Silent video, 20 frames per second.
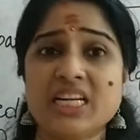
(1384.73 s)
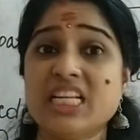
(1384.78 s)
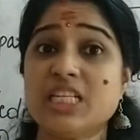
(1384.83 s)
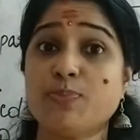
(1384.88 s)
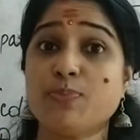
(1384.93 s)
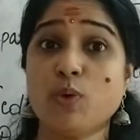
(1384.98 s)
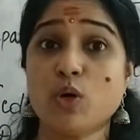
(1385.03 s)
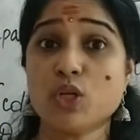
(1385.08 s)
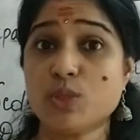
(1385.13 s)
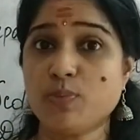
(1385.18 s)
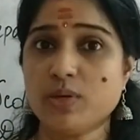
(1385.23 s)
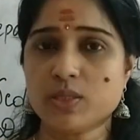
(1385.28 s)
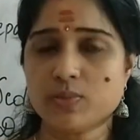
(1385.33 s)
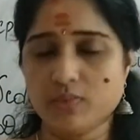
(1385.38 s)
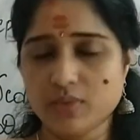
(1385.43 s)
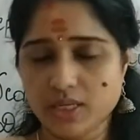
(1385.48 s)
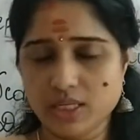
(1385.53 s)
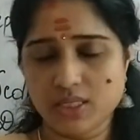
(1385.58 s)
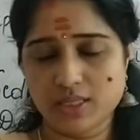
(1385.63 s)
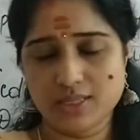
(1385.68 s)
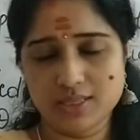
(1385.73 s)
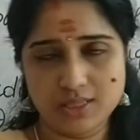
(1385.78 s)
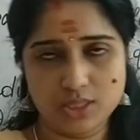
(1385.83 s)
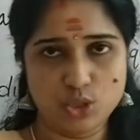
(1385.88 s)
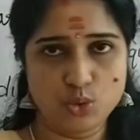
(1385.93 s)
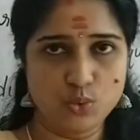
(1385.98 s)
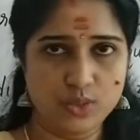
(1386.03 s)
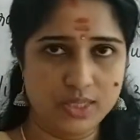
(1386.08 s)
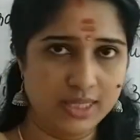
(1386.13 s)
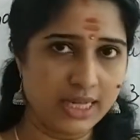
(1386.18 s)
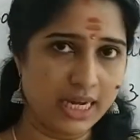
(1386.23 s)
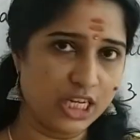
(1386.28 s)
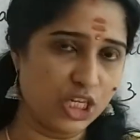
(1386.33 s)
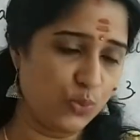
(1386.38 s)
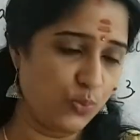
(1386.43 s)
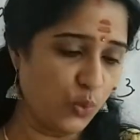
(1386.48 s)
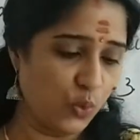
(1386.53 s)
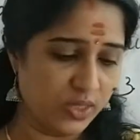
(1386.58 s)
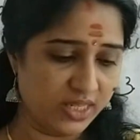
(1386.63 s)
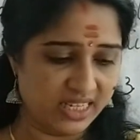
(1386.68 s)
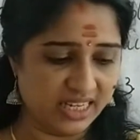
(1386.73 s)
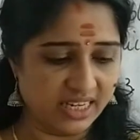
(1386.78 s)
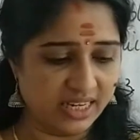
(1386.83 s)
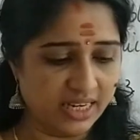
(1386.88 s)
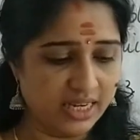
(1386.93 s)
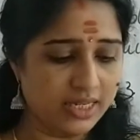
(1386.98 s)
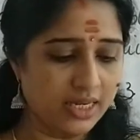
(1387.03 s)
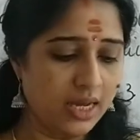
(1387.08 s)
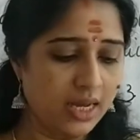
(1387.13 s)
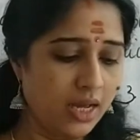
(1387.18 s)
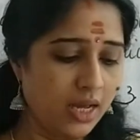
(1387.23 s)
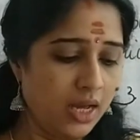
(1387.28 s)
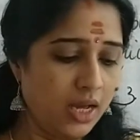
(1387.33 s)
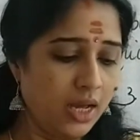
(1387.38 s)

Disposable. Just using that spoon, stir it.